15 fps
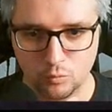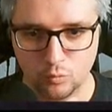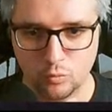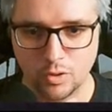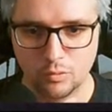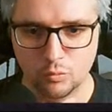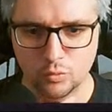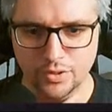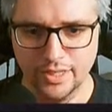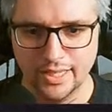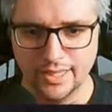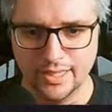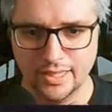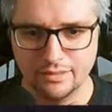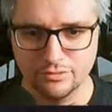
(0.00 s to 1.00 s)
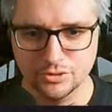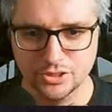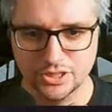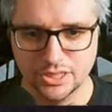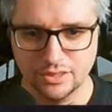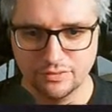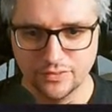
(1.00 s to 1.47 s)
What would I have on
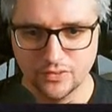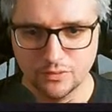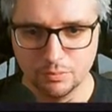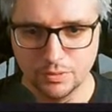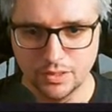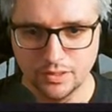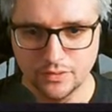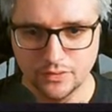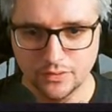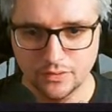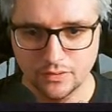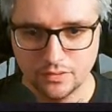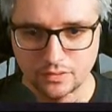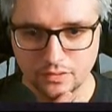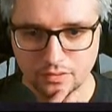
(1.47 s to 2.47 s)
shift space?